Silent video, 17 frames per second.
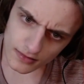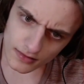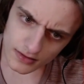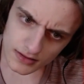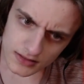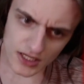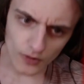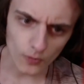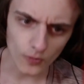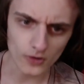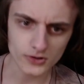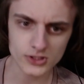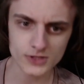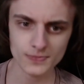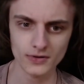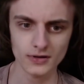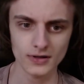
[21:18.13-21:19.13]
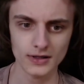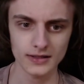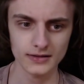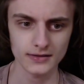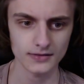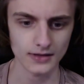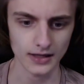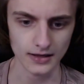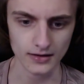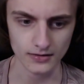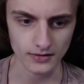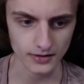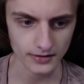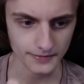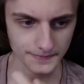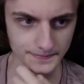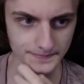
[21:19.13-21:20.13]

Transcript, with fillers: Is that Walpurgisnacht? I don't know.